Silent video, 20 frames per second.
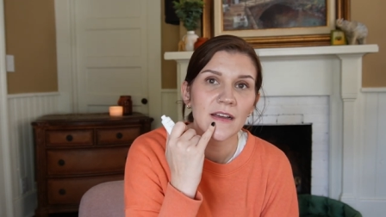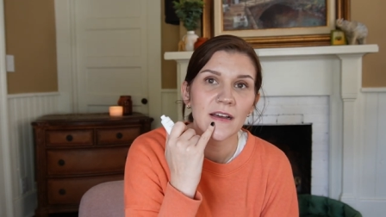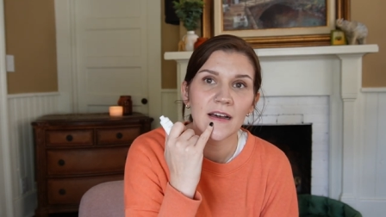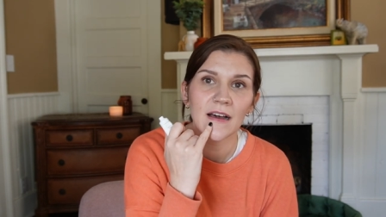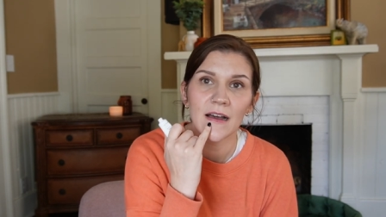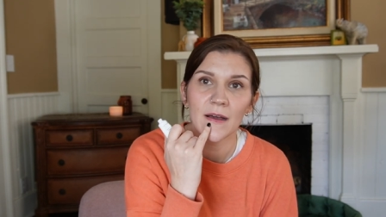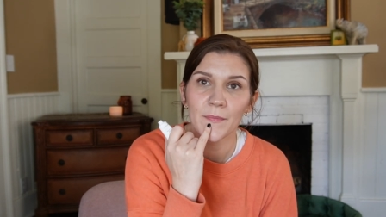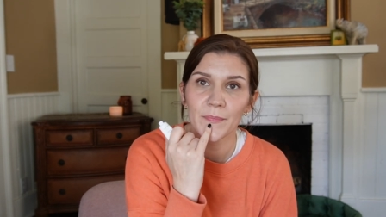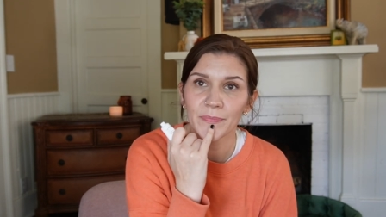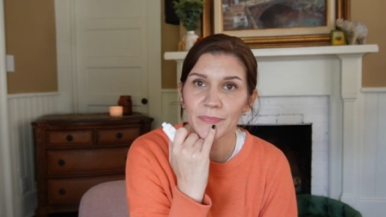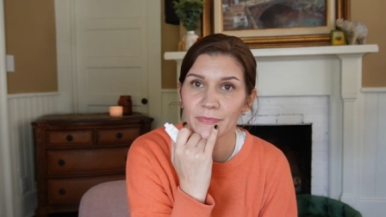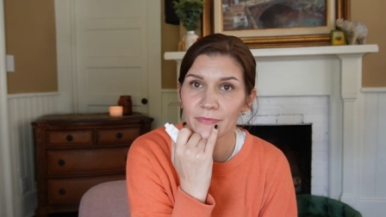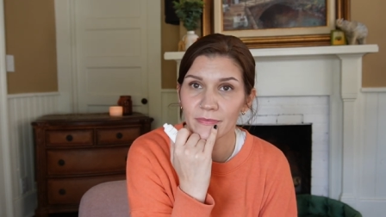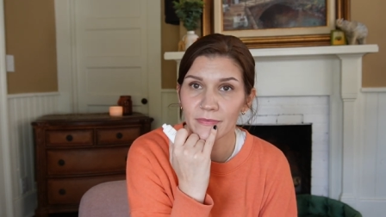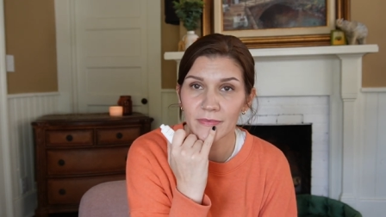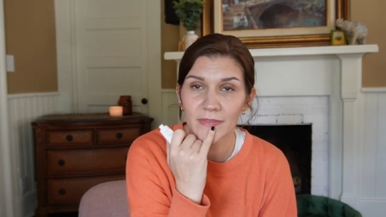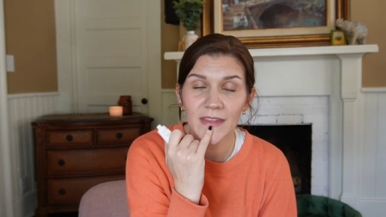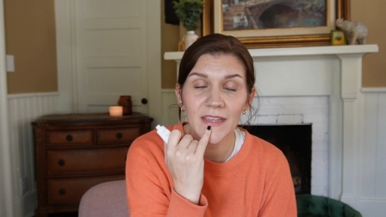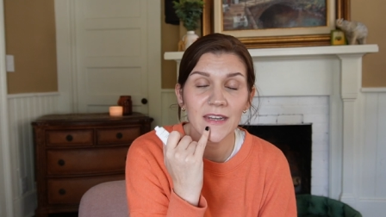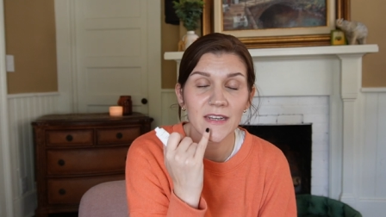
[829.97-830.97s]
Um,
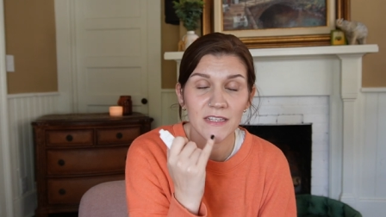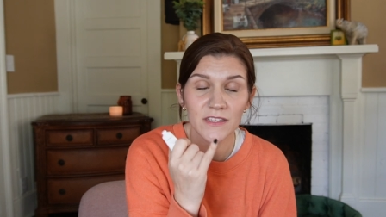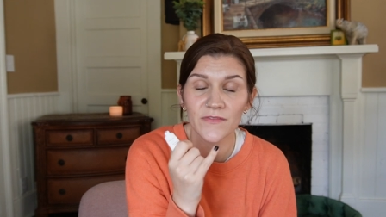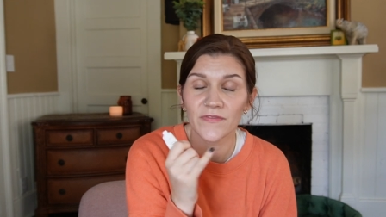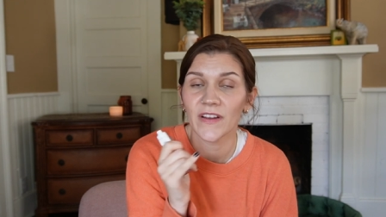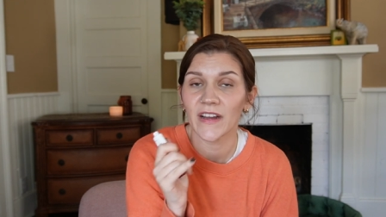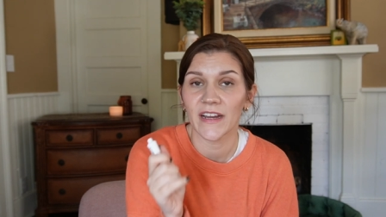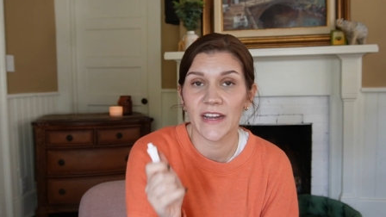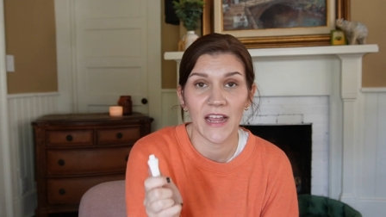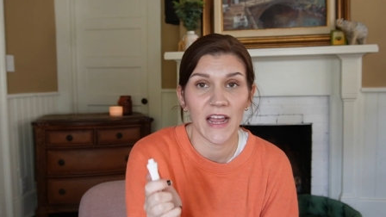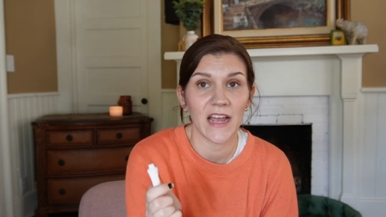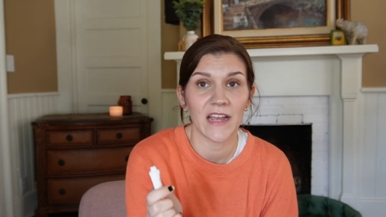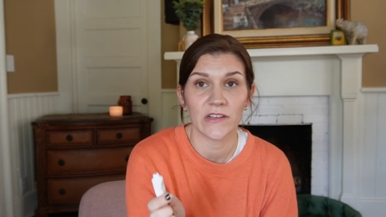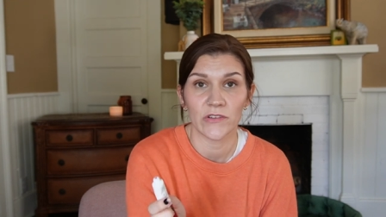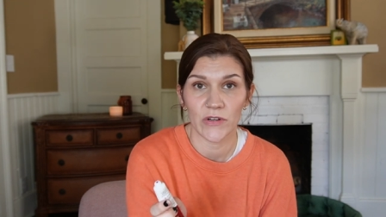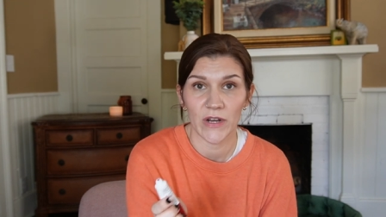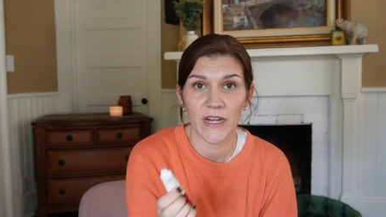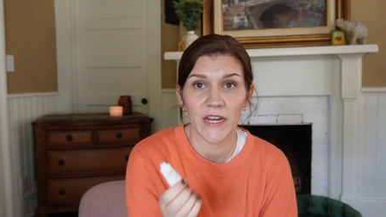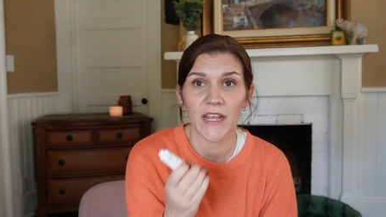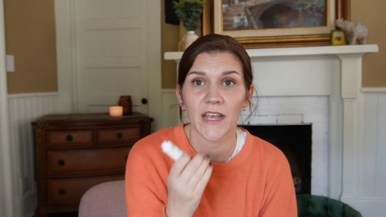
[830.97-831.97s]
it is very
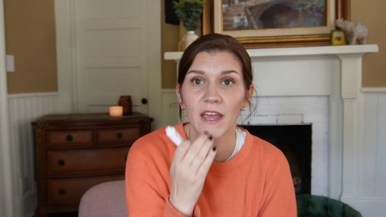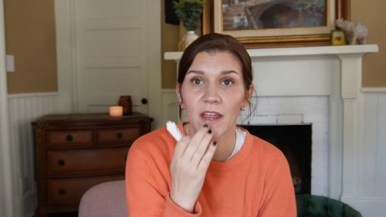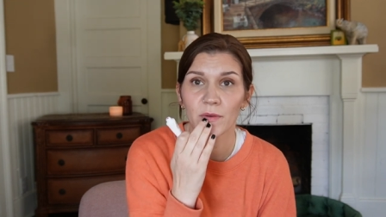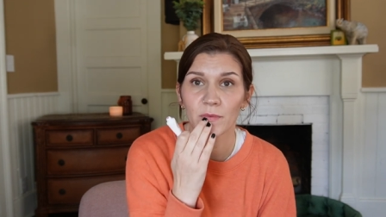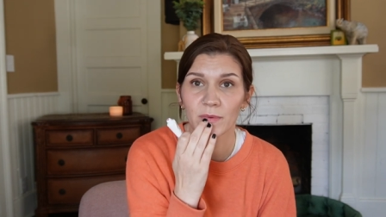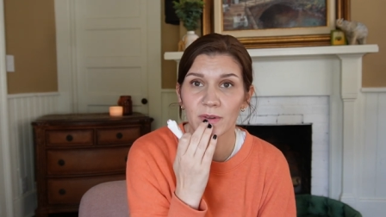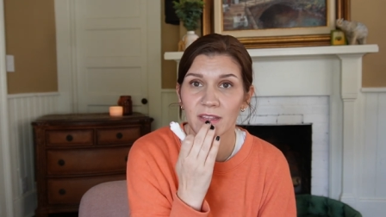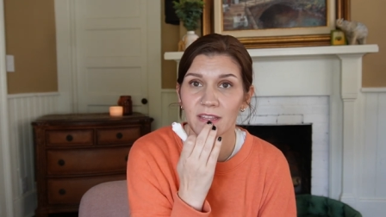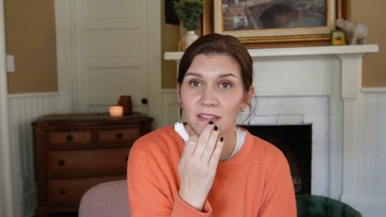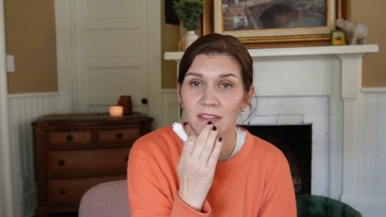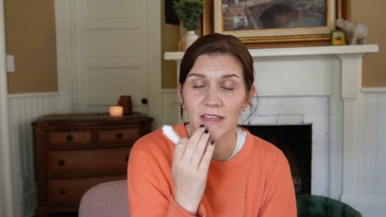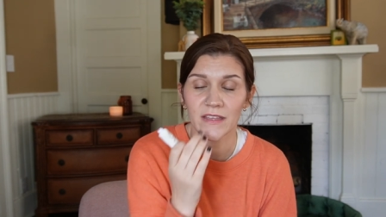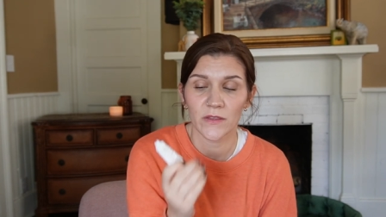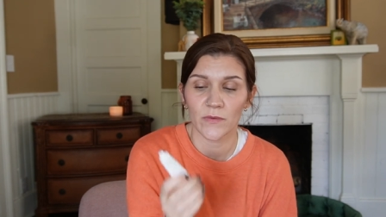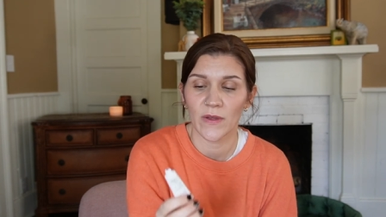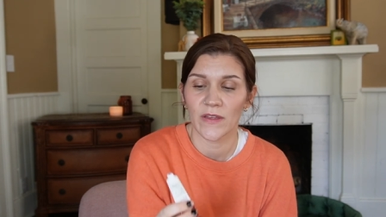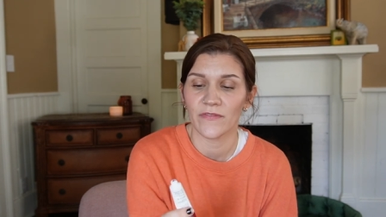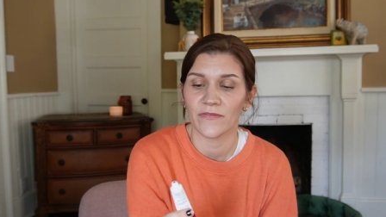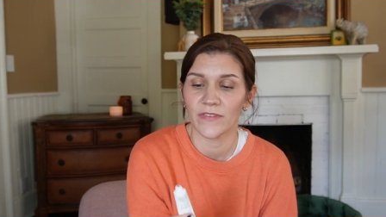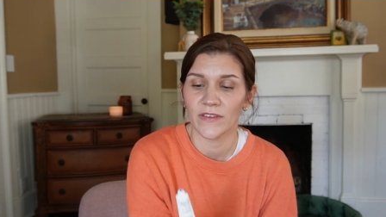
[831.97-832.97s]
hydrating. I really like the
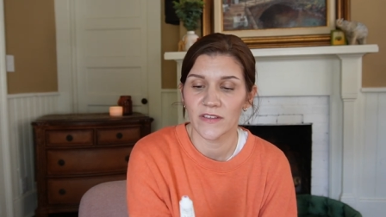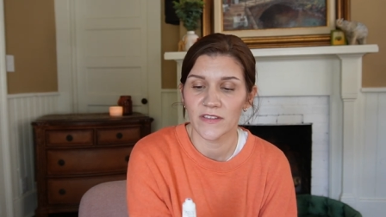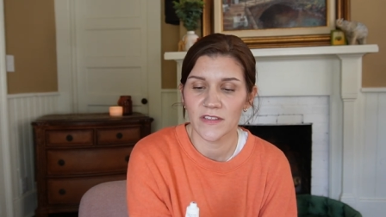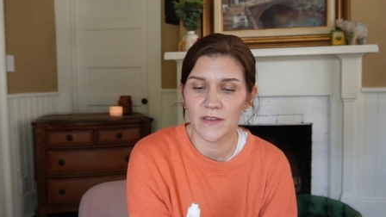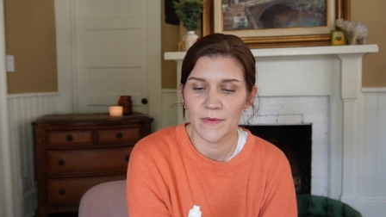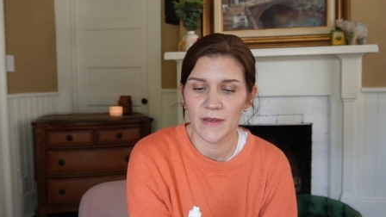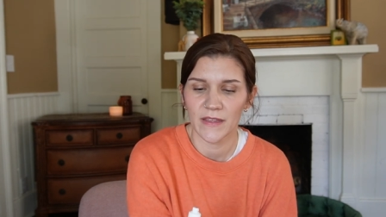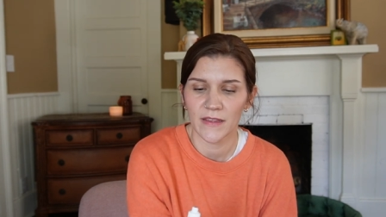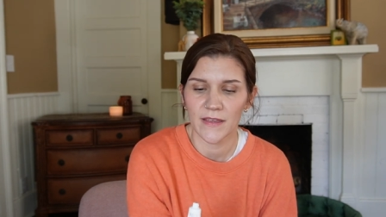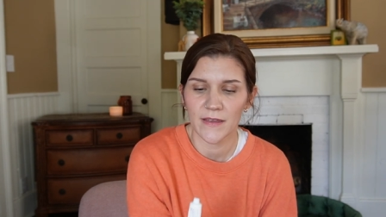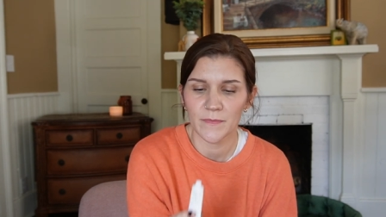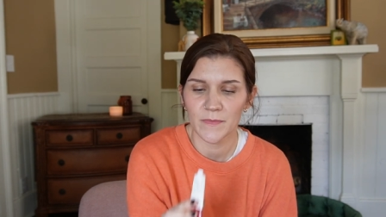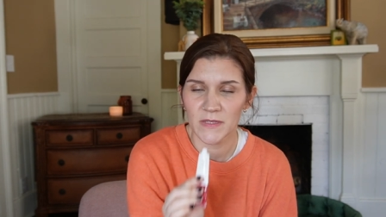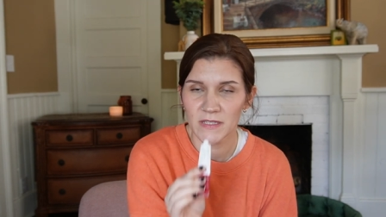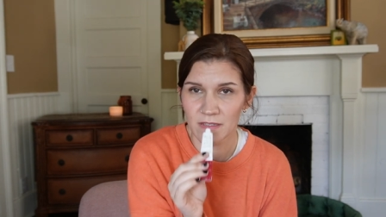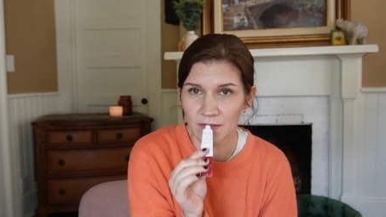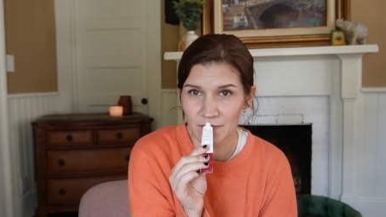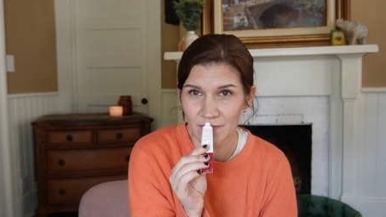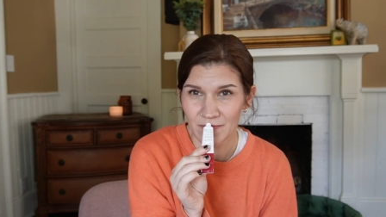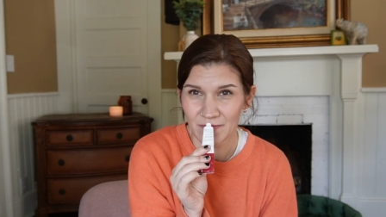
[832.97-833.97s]
way it feels on my
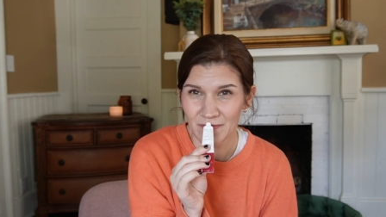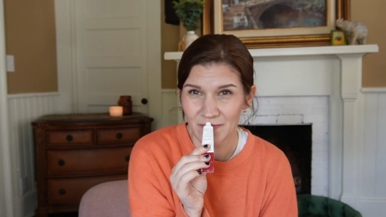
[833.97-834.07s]
lips.